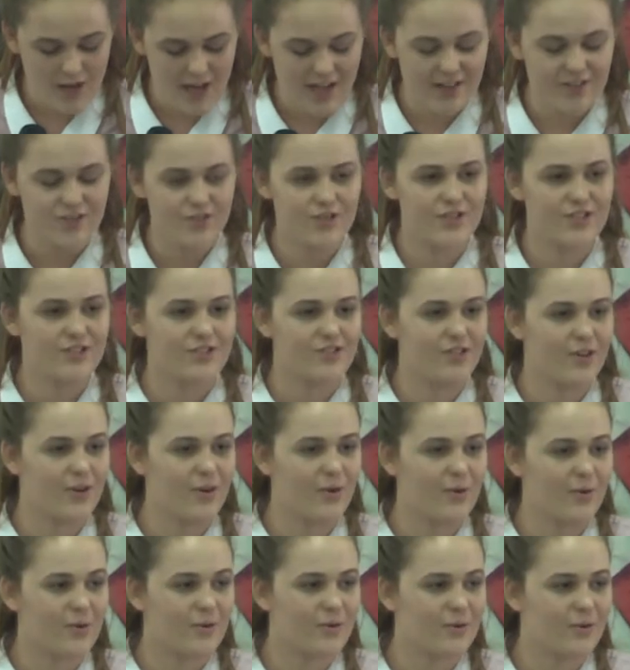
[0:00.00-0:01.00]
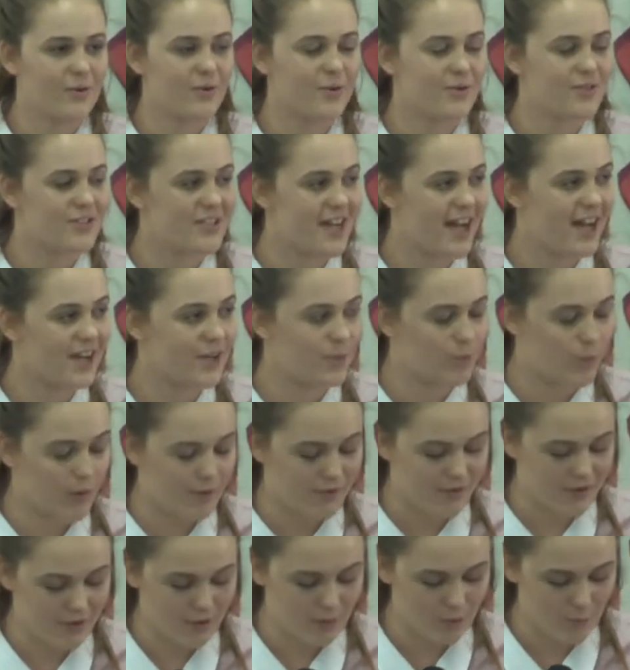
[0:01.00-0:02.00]
country school who started
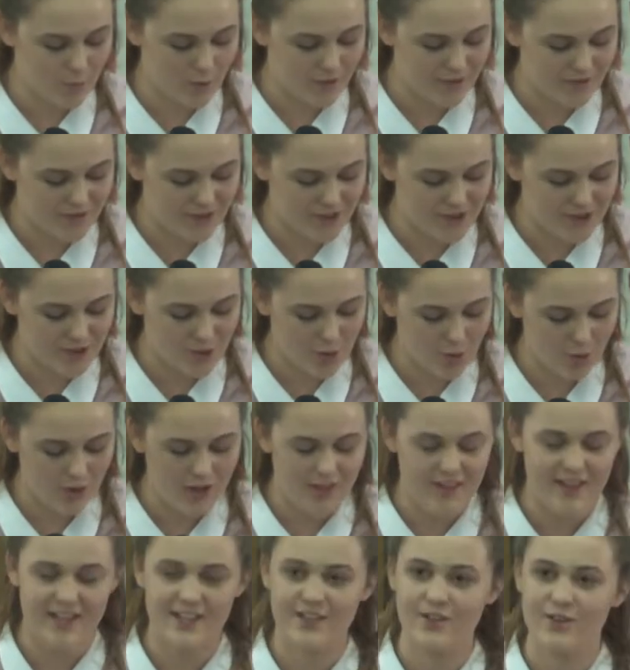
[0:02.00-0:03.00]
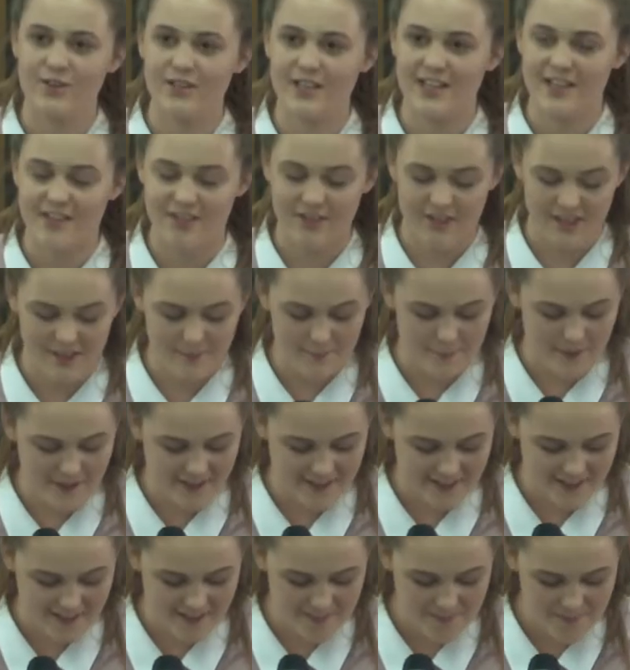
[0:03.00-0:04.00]
Woodford taller than her Year 13
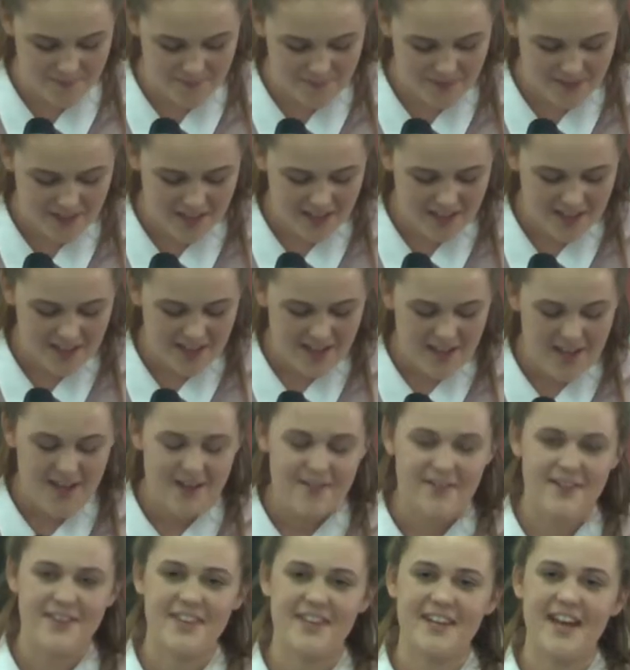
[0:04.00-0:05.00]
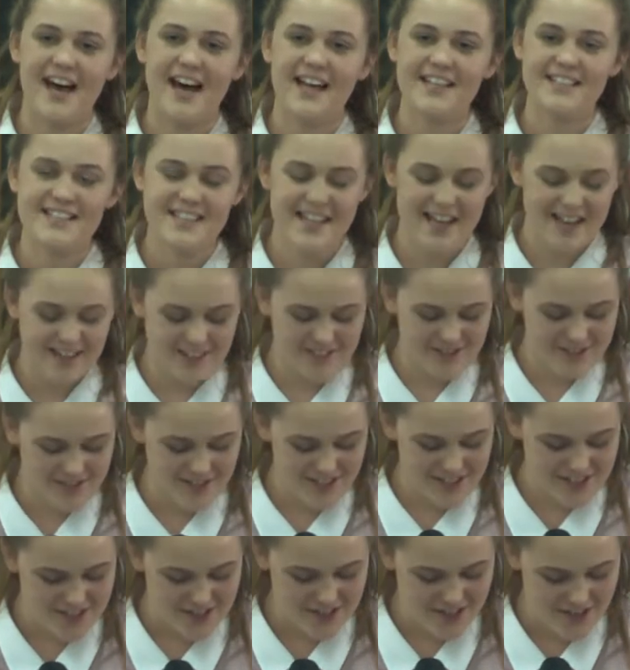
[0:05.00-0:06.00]
buddy, with an untouched
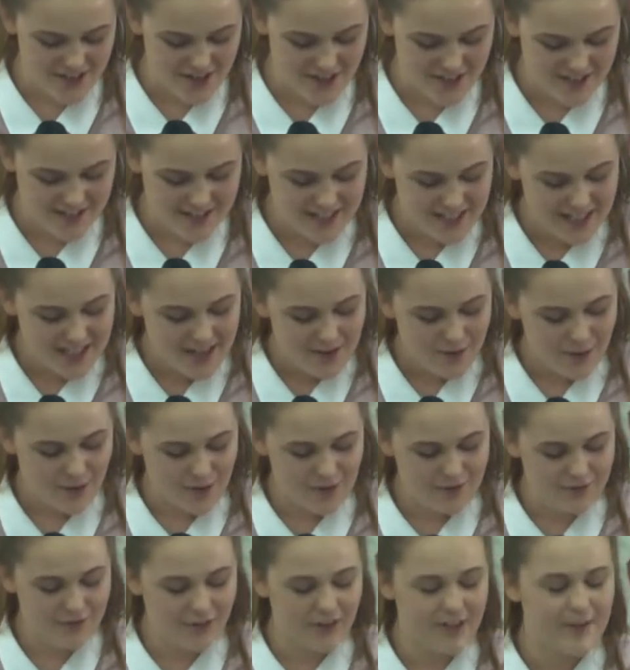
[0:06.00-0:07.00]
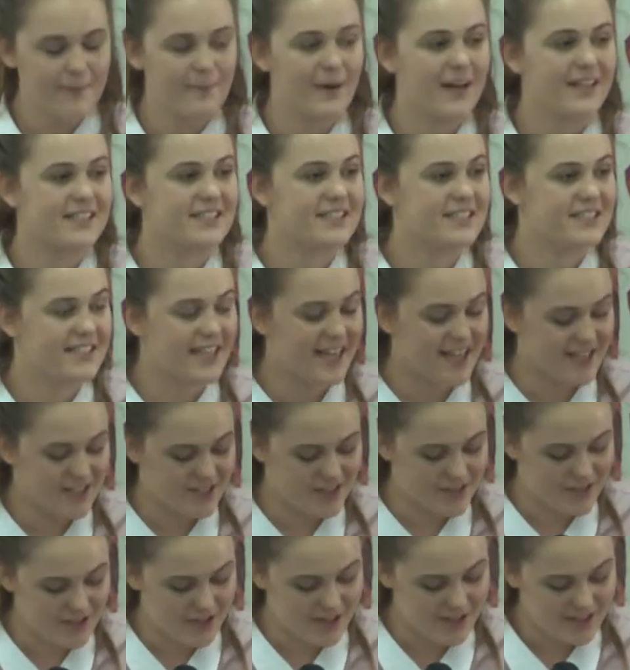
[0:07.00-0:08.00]
dress shirt or a fully buttoned day
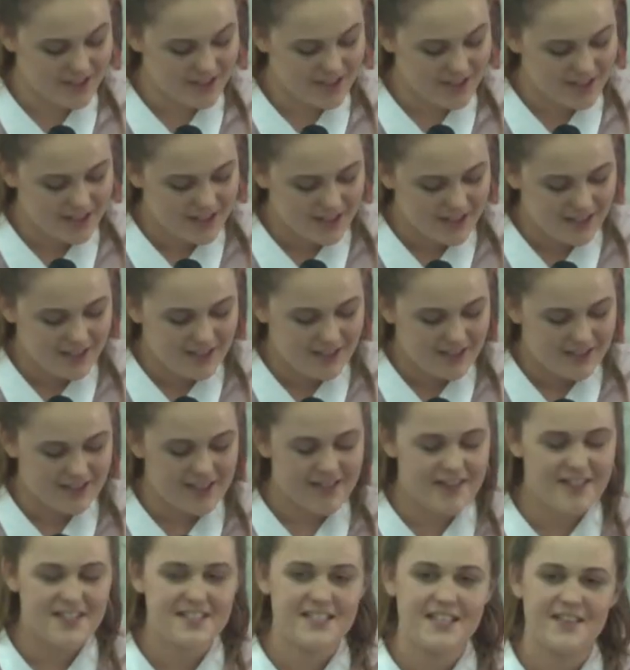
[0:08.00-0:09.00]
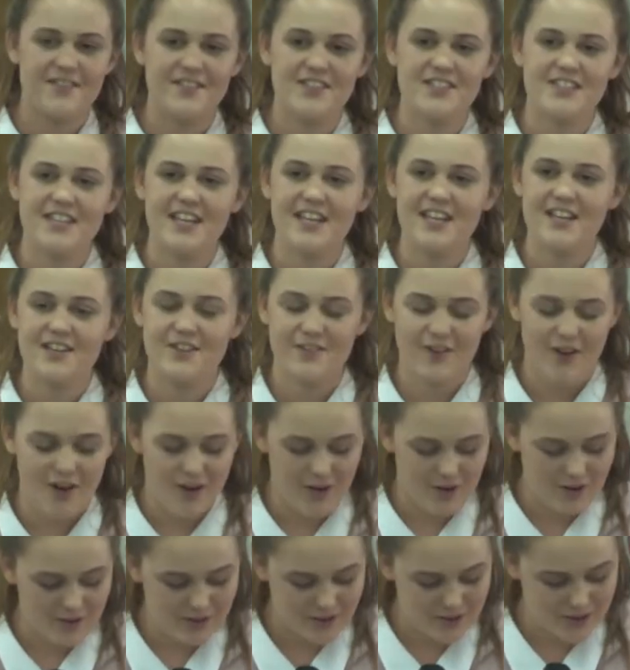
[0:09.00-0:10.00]
shirt, to the 17 year
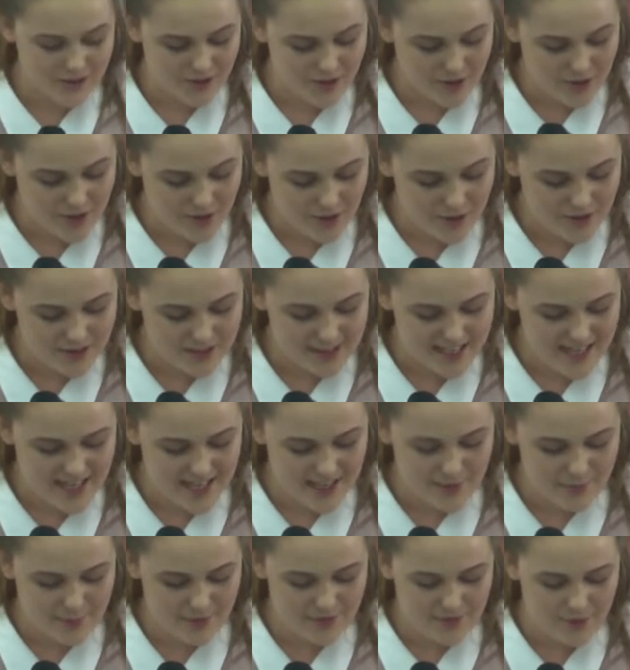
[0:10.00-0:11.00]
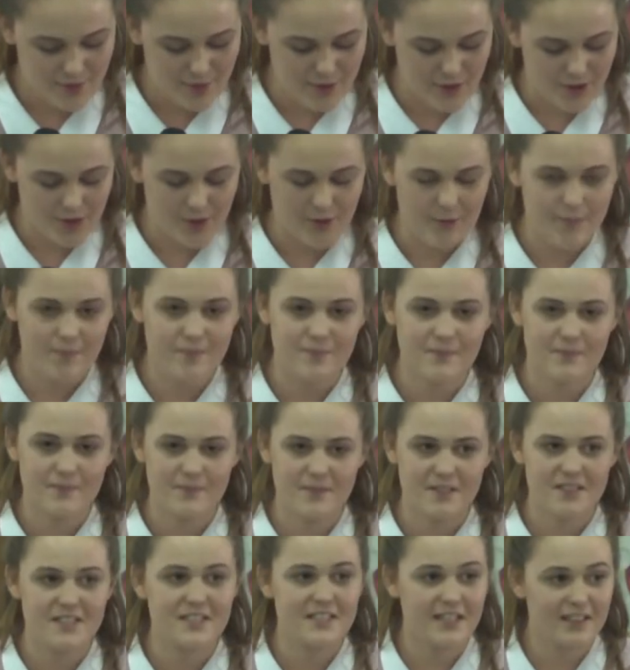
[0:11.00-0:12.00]
old girl standing before you,
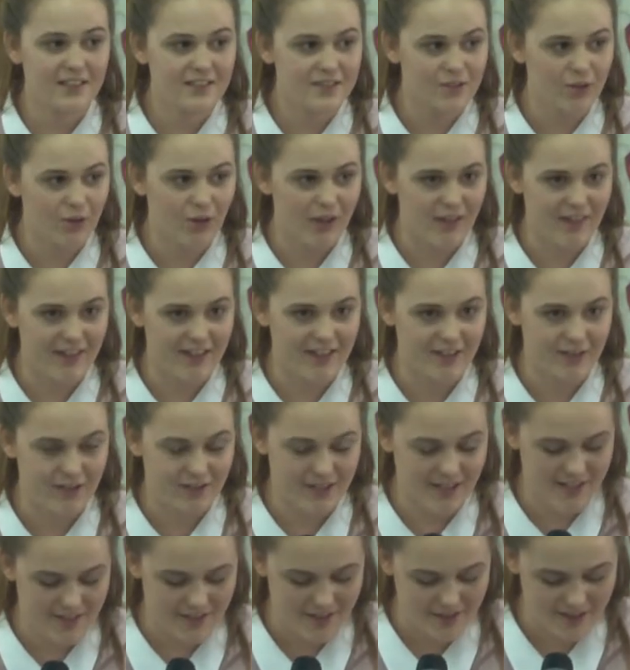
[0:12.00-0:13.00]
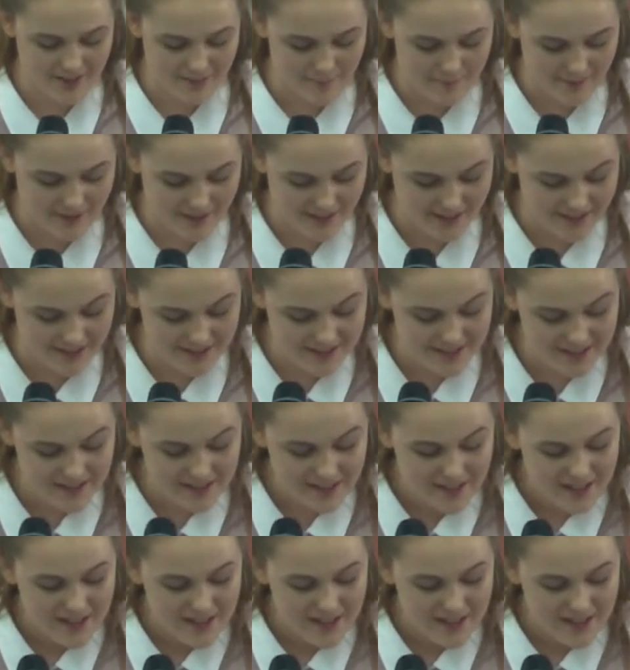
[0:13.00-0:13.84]
still taller than her Year 13 buddies,